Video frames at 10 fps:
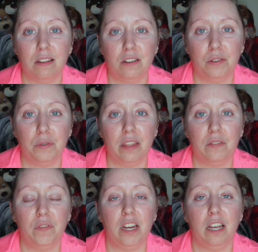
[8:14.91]
doing the
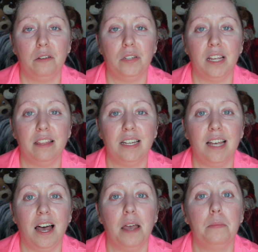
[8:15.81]
videos at the
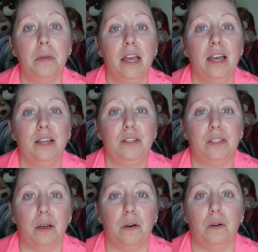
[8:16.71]
time.
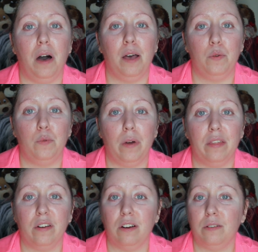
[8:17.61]
So I'd
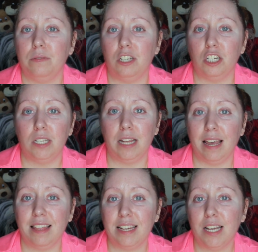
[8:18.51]
rather just
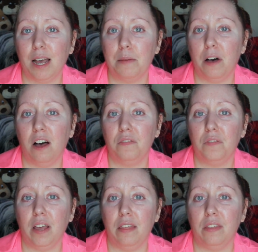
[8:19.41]
take that time off
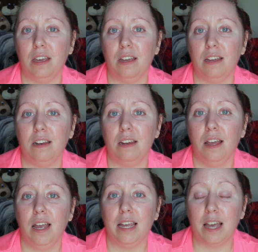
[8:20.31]
and then
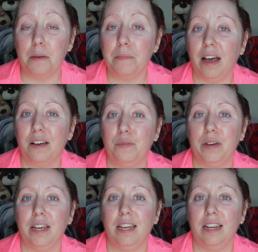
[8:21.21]
come back
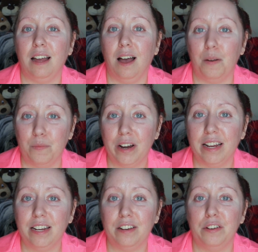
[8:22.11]
when I'm
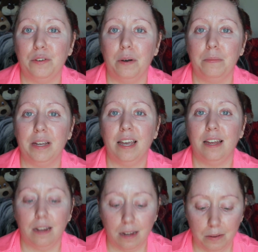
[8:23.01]
ready to do them
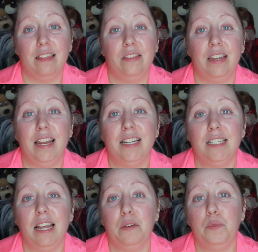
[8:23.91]
again. The next
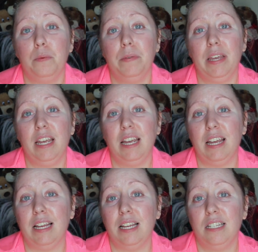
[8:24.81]
thing would be
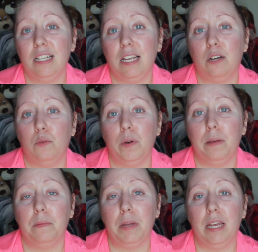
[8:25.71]
is
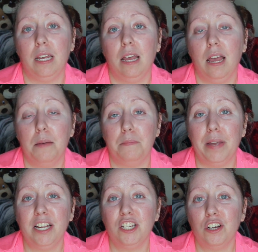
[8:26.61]
equipment.
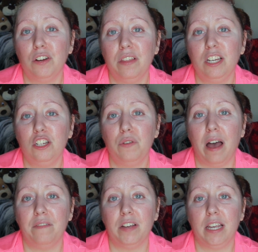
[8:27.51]
Make sure that you
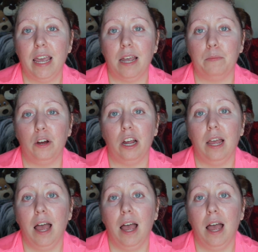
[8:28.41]
have a camera.